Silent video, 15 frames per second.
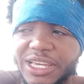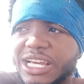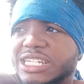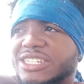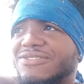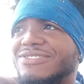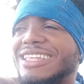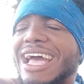
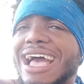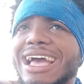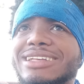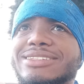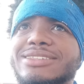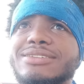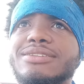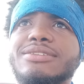Because if
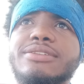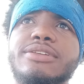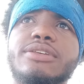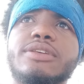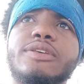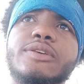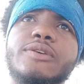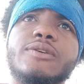not,
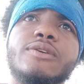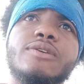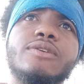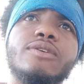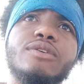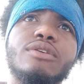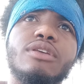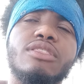
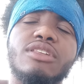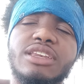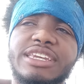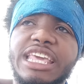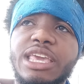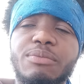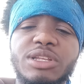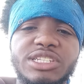the
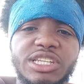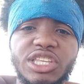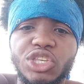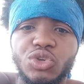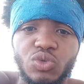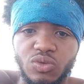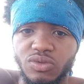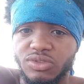demons
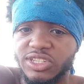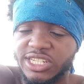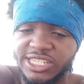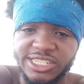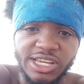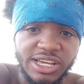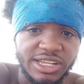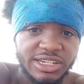in you, the
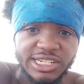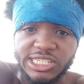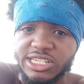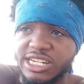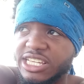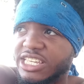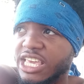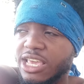sun is
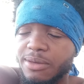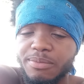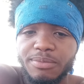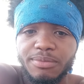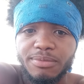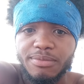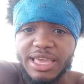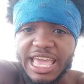gonna keep
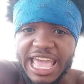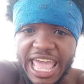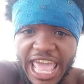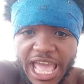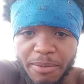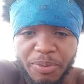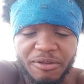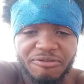
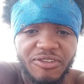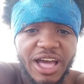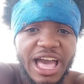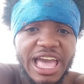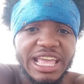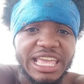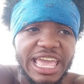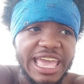
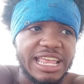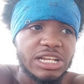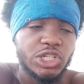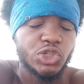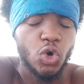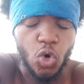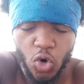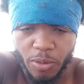amplifying
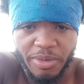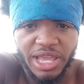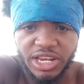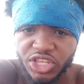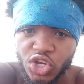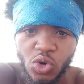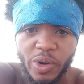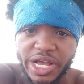and
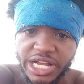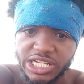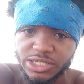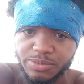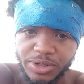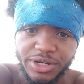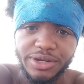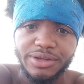tormenting your
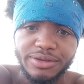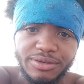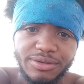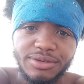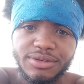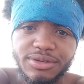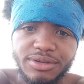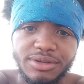ass, bro.
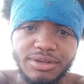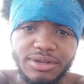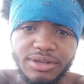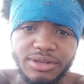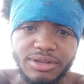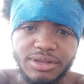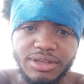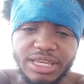
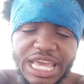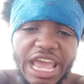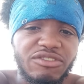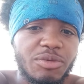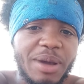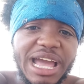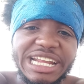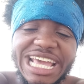
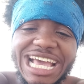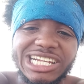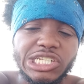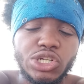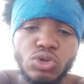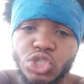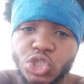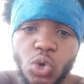Everybody
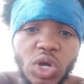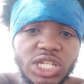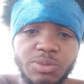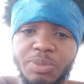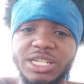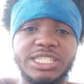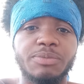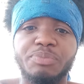has no choice
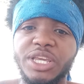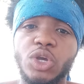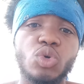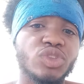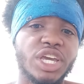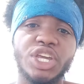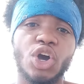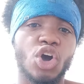but to be
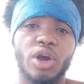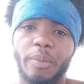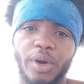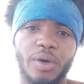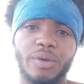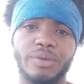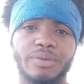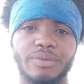who they are,
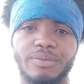bro.